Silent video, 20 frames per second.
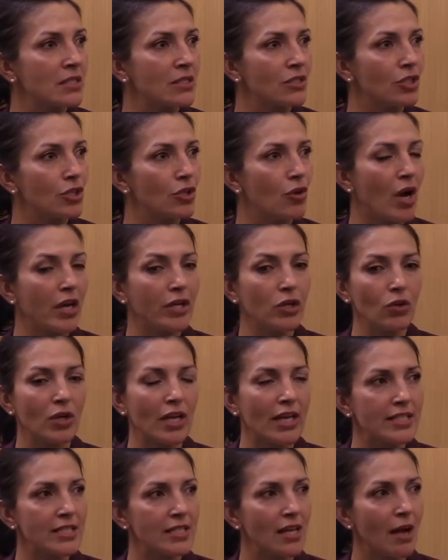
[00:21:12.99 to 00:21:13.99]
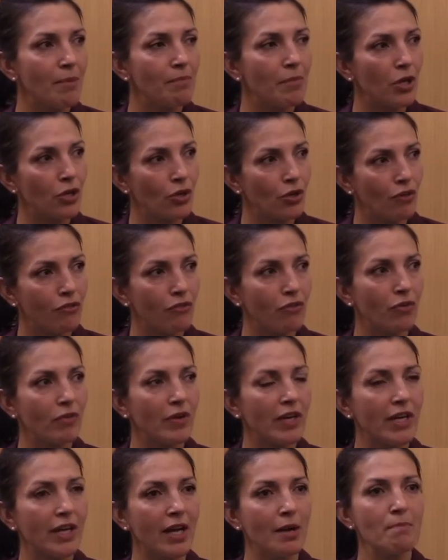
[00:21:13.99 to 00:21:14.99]
You know, I could lace up, I could go for a run
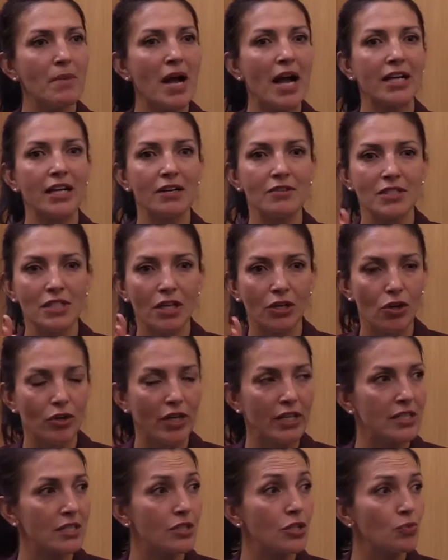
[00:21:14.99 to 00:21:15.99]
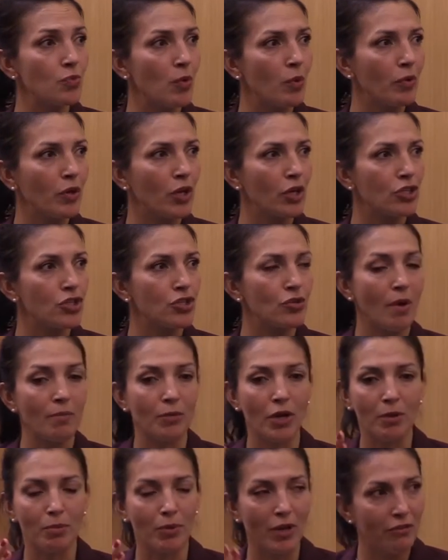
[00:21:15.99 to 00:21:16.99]
and come back, and I was like, okay, this is what we're gonna do. I'm
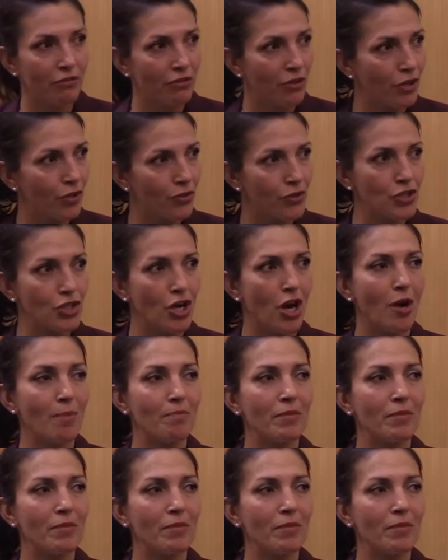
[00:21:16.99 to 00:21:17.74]
gonna apply for another job.